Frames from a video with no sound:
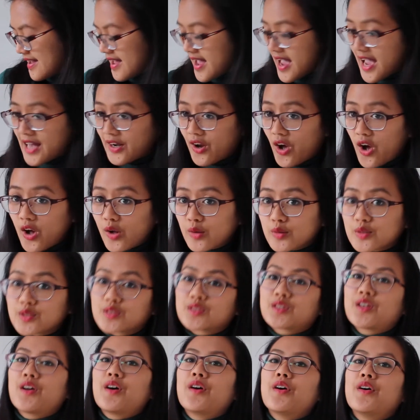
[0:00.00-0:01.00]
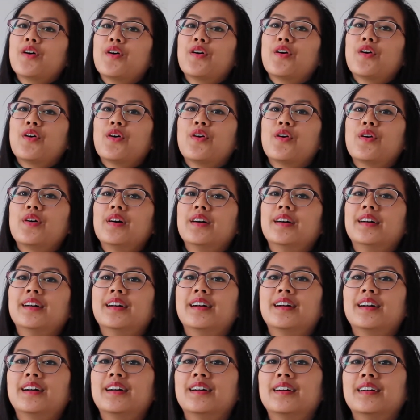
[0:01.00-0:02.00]
And also,
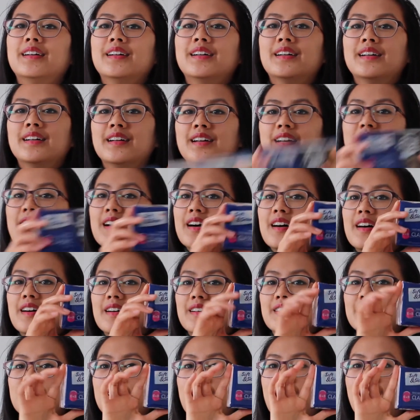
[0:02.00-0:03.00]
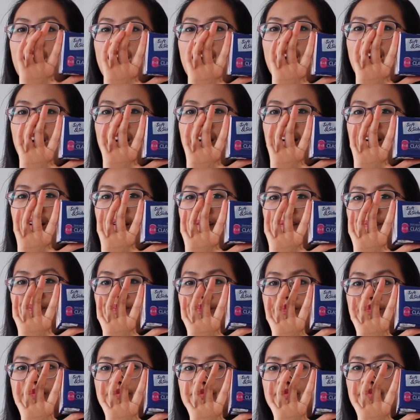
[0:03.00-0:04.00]

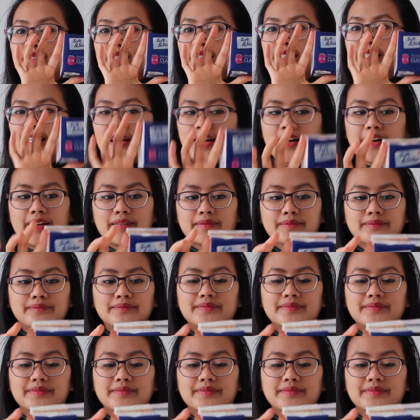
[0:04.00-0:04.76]
yeah,